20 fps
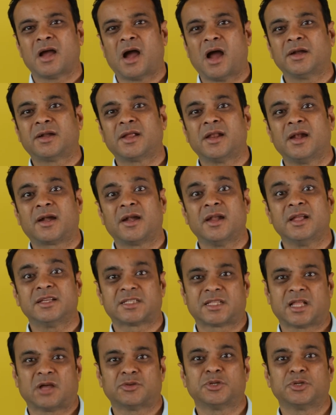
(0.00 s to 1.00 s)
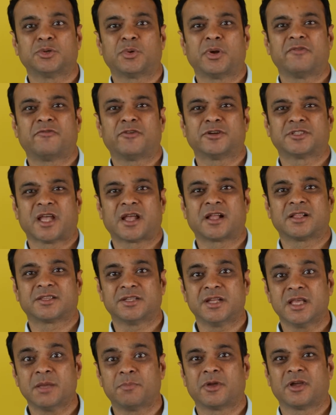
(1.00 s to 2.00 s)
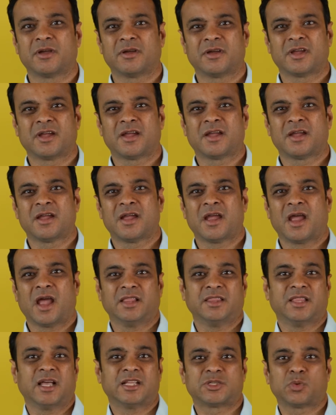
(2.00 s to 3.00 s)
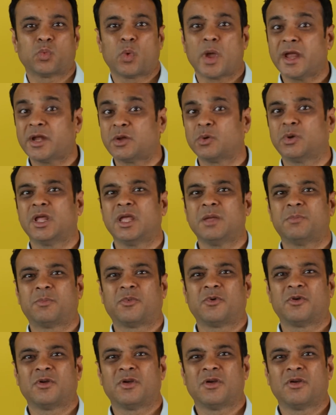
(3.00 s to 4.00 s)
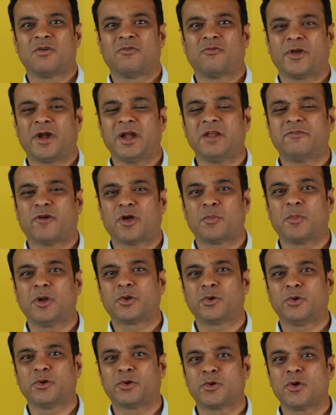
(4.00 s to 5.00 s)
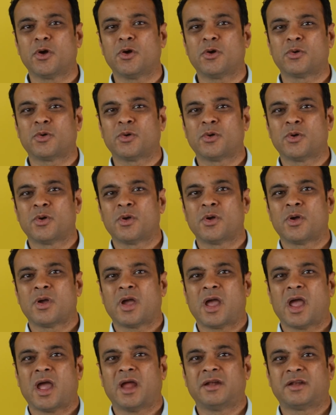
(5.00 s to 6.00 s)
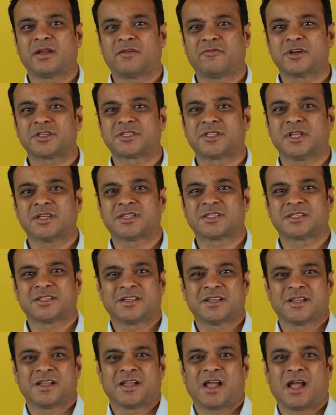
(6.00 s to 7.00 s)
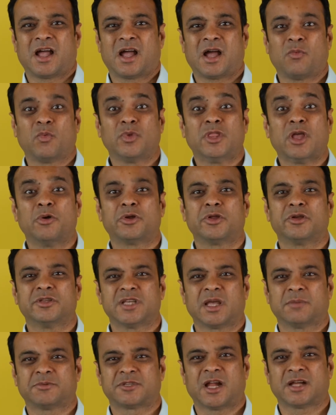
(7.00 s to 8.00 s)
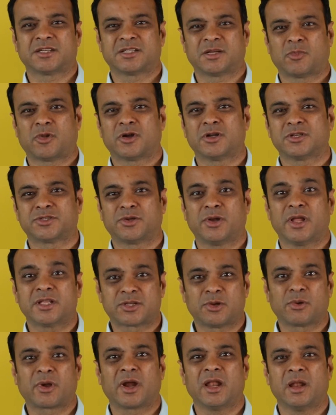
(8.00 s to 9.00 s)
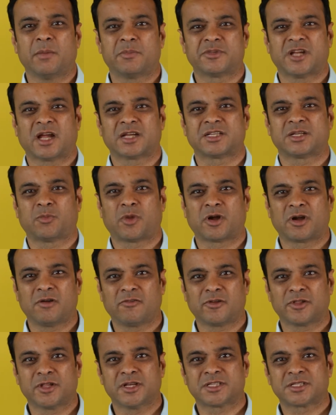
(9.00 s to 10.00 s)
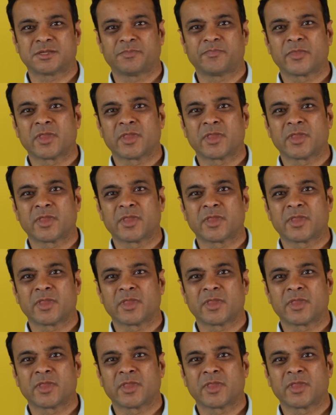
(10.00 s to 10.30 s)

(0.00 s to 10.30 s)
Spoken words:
until at least 1024 cycles deep. And that's way too deep for any formal tool to go and traverse this without using abstraction model. So let's look at an abstraction model for this.